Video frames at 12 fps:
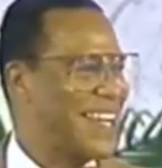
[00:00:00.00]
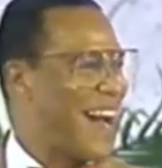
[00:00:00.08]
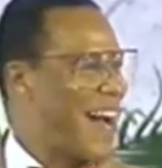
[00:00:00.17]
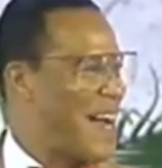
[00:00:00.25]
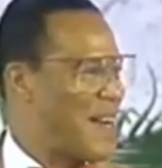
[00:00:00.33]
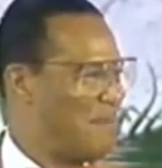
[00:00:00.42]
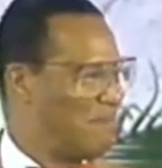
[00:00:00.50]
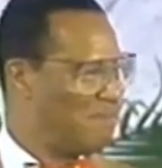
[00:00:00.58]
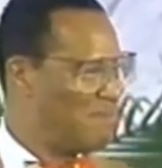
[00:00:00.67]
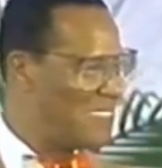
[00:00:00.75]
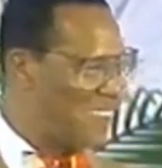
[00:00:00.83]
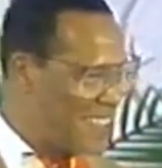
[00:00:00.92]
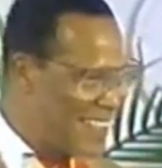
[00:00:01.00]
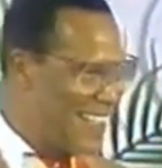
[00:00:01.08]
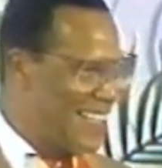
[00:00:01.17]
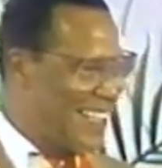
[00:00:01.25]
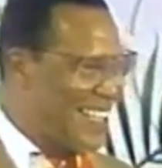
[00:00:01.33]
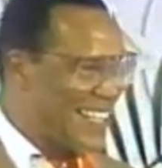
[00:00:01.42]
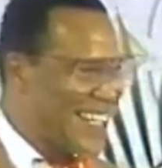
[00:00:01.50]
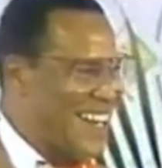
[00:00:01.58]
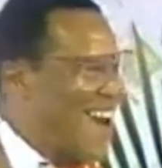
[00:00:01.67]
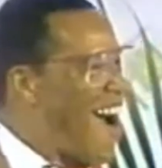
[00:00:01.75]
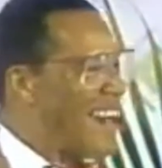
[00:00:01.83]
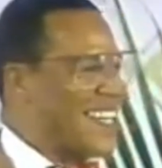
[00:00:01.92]
time.
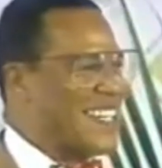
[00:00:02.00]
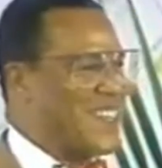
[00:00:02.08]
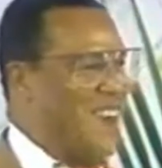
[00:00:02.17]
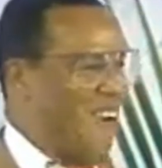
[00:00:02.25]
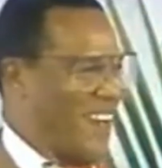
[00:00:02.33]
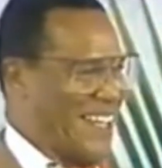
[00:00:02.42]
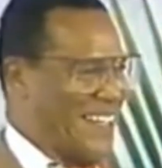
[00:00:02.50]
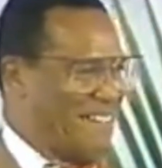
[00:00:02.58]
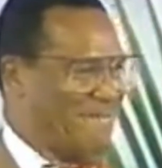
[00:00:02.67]
God is talking.